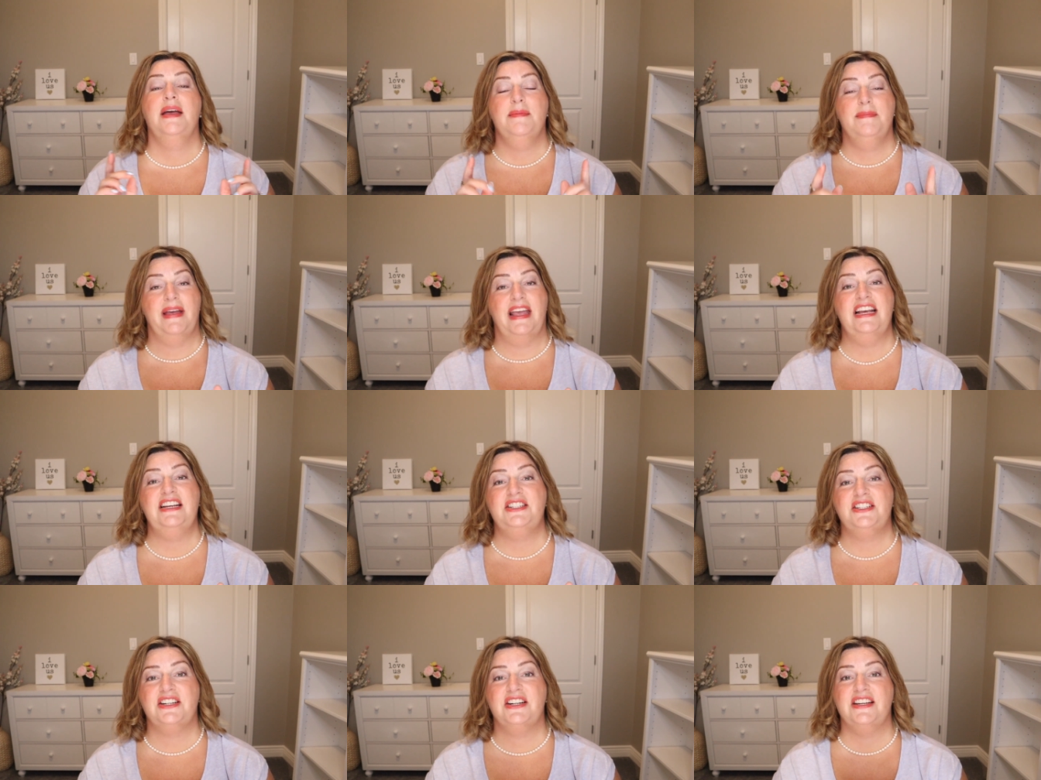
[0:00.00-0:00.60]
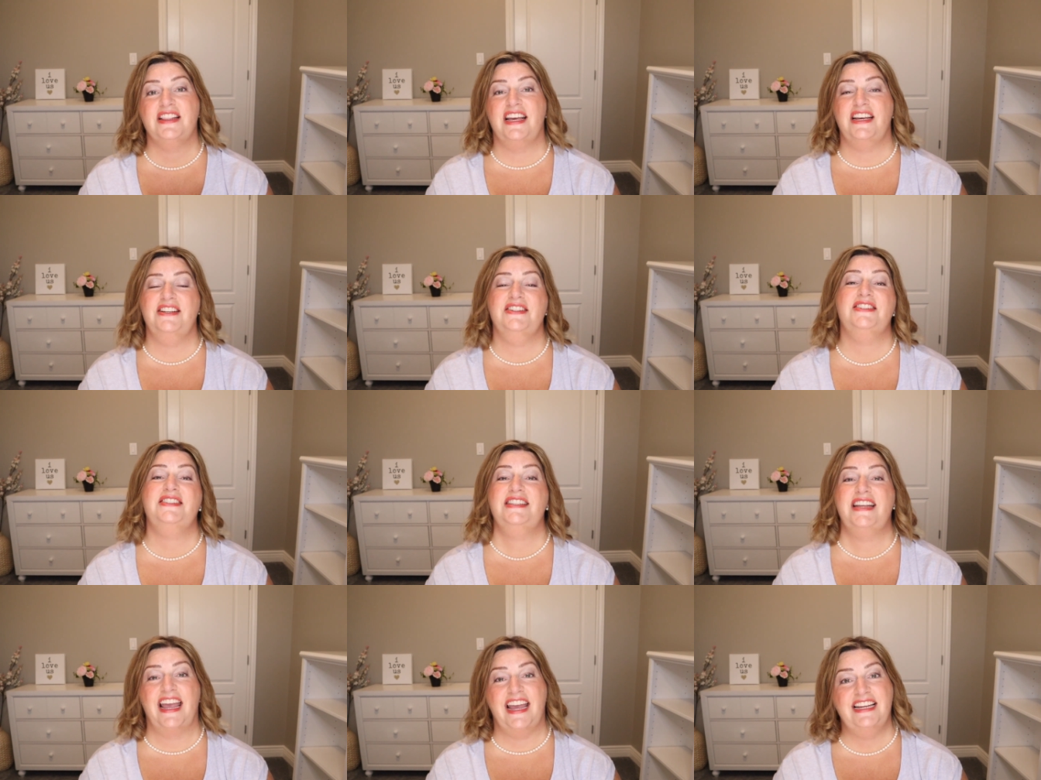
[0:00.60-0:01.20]
Make sure that you
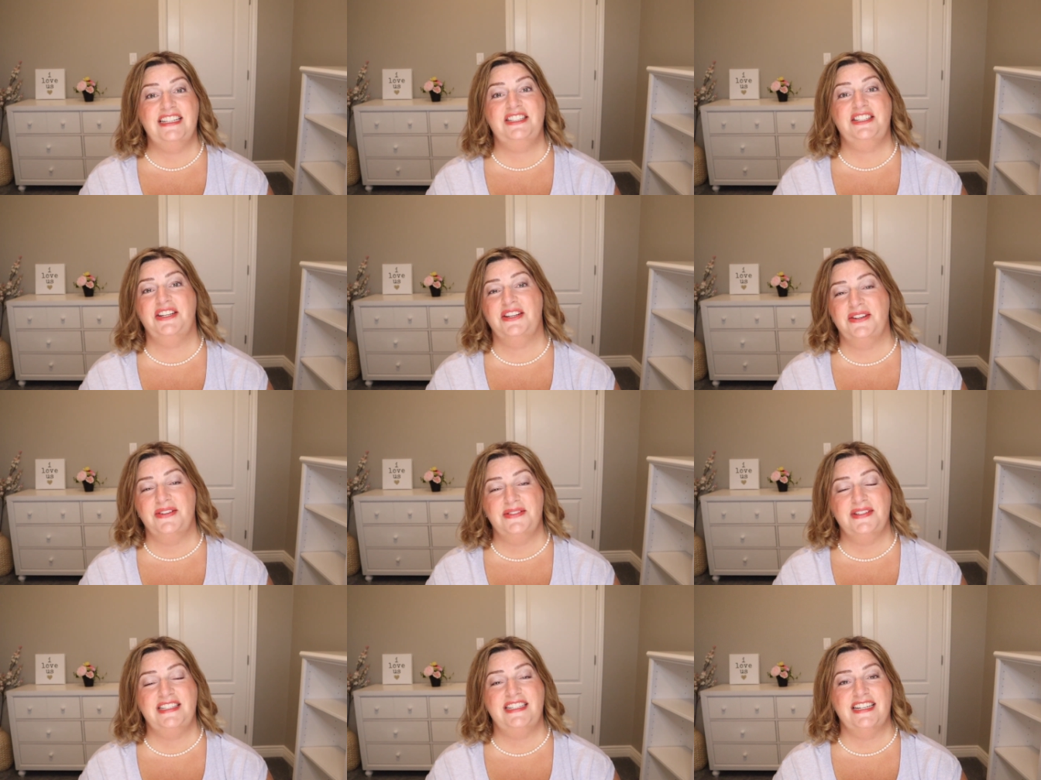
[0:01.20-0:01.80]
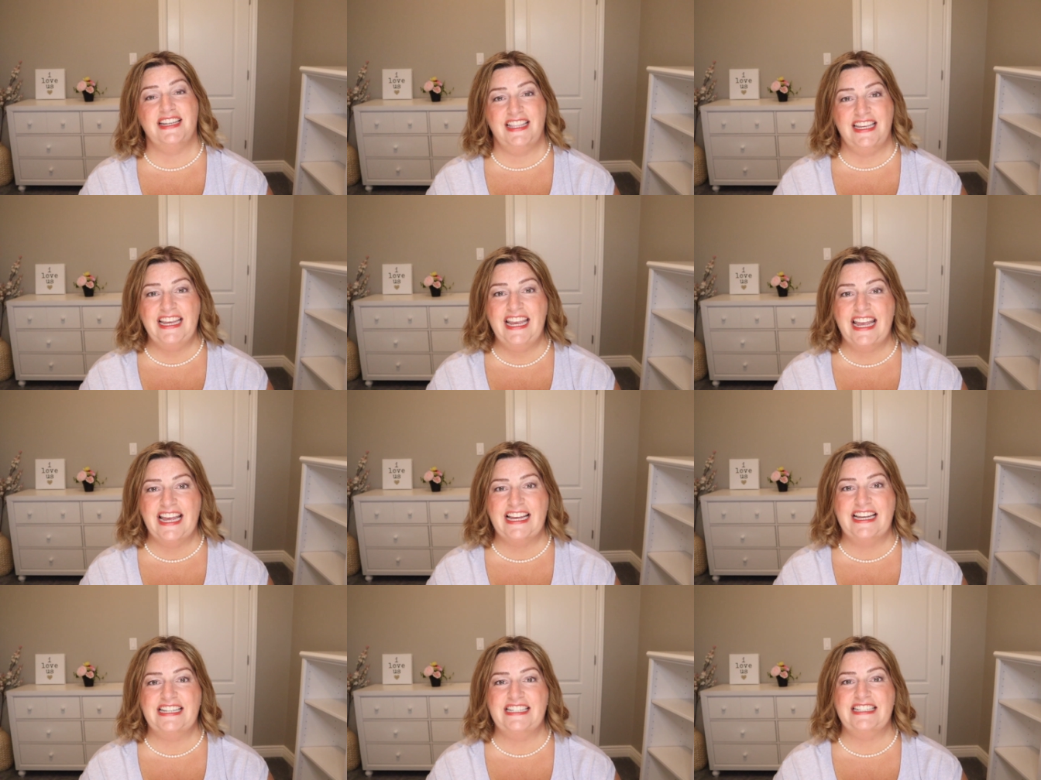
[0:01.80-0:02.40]
stay tuned till the
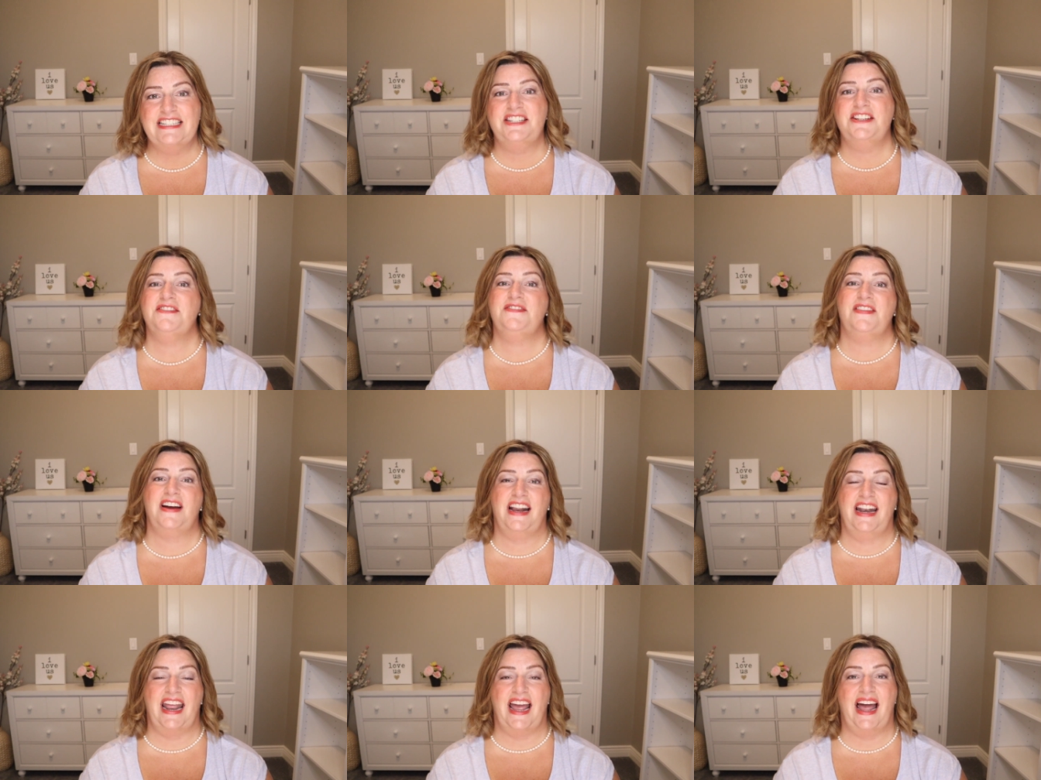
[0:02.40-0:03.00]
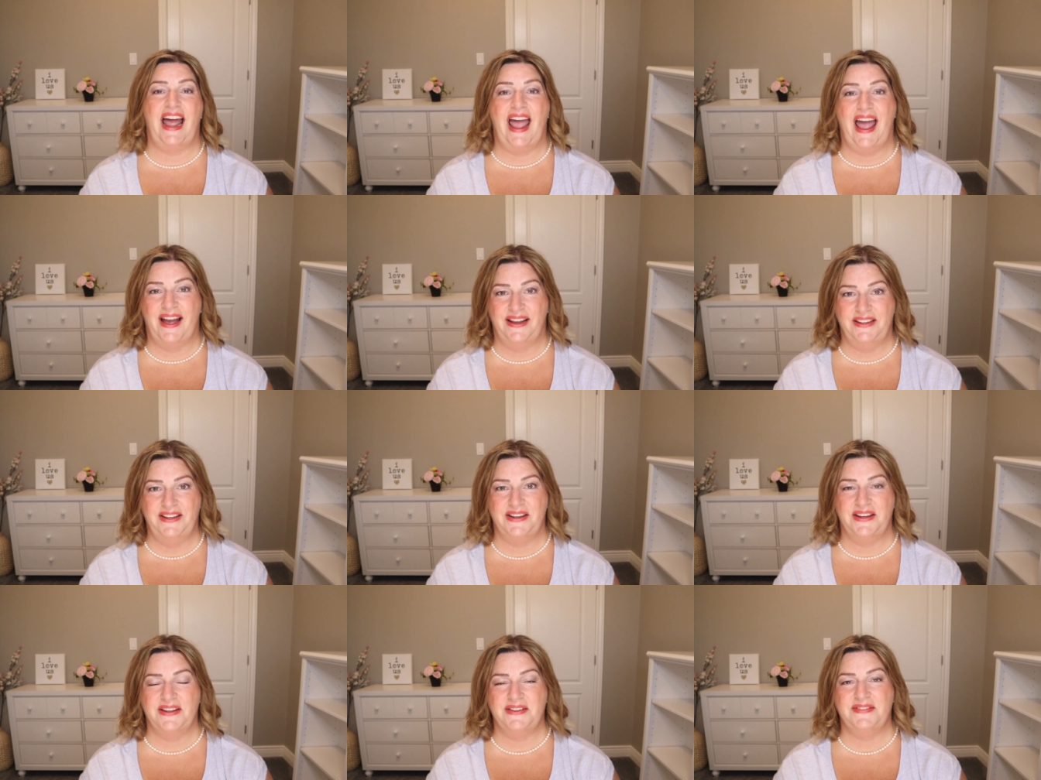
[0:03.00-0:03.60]
end to find out how
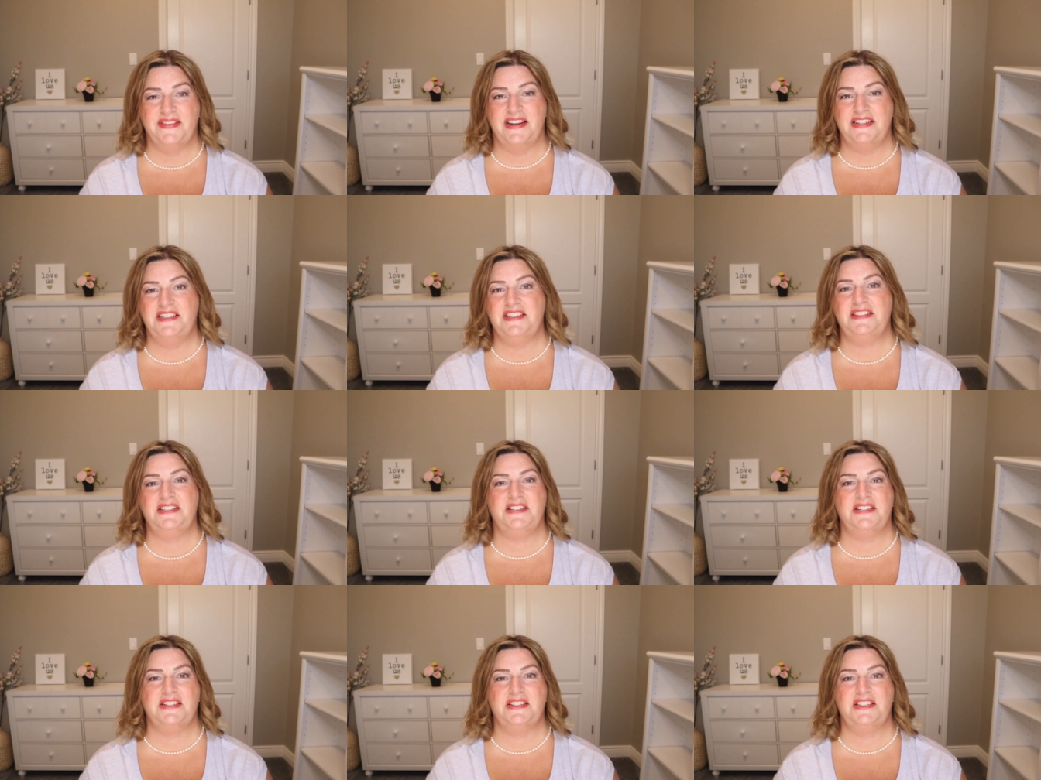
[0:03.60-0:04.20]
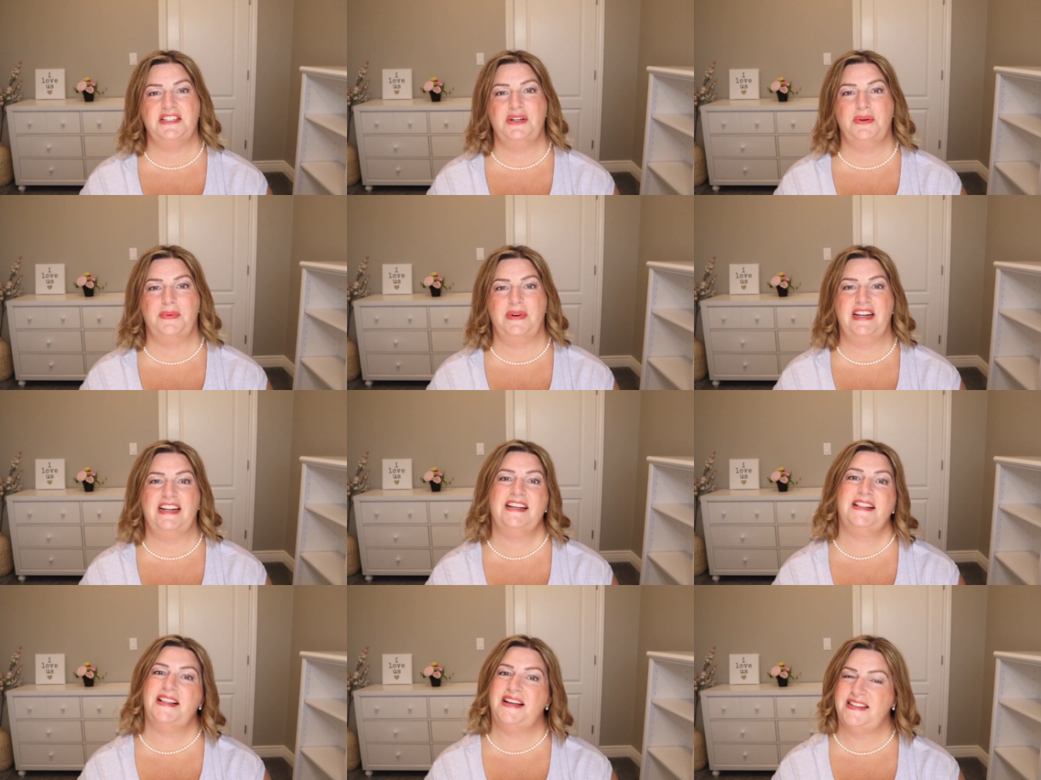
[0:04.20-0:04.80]
you can register to
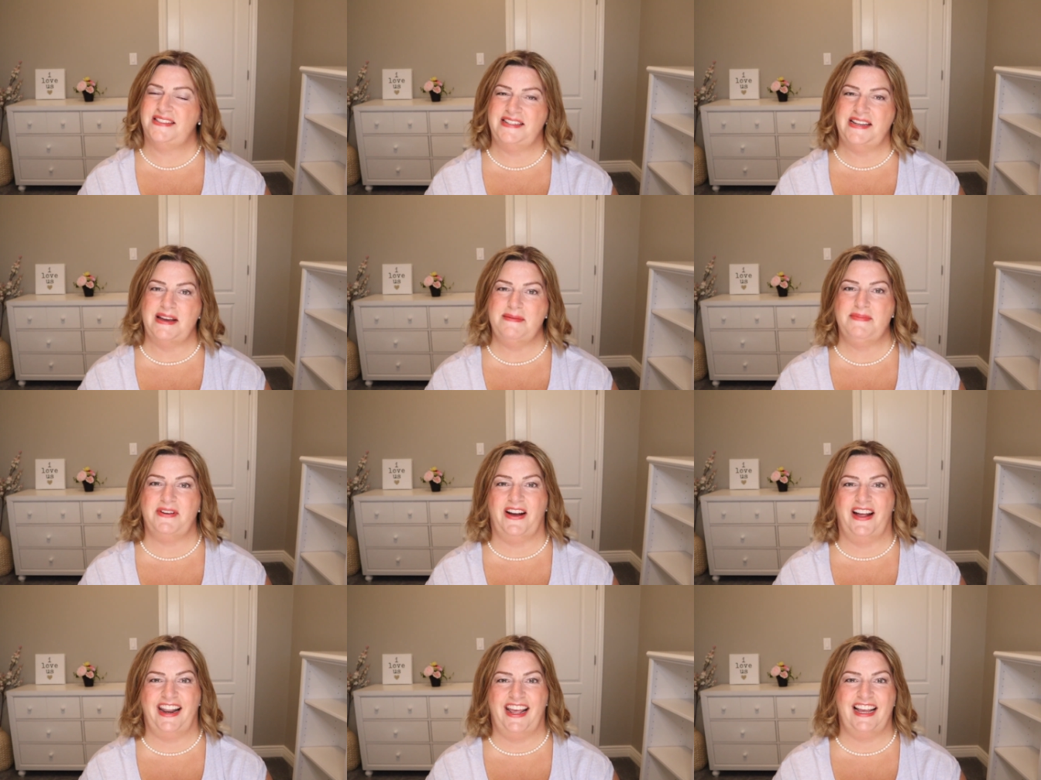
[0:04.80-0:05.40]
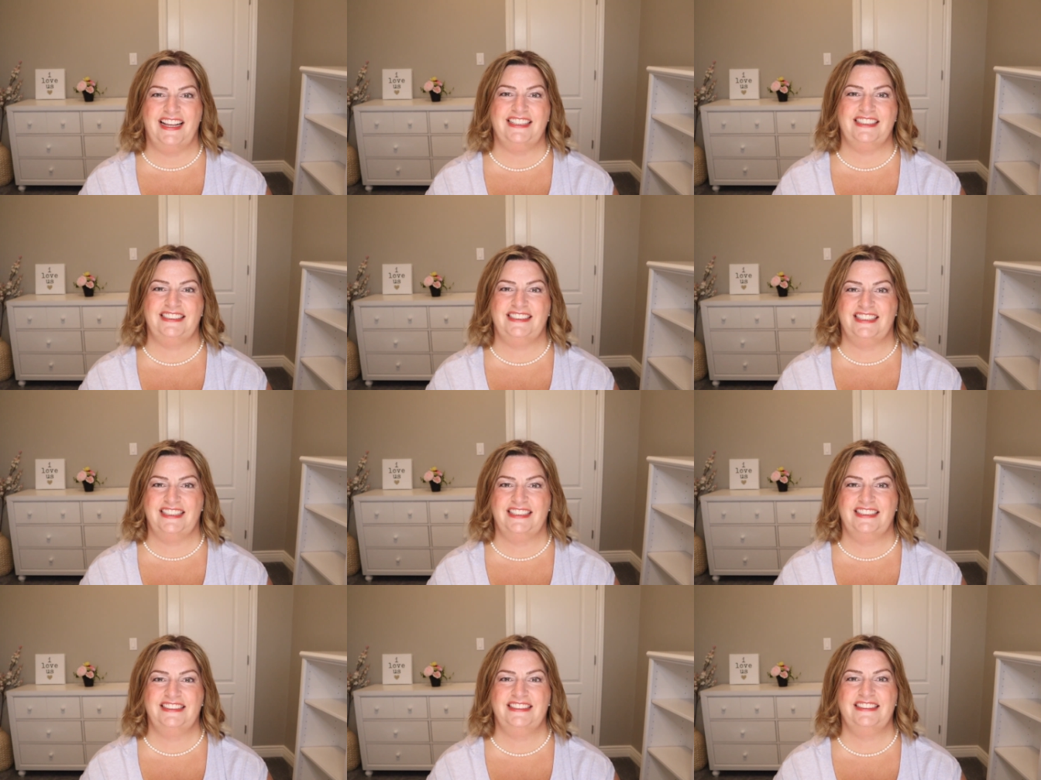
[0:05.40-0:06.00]
win a Glossier product.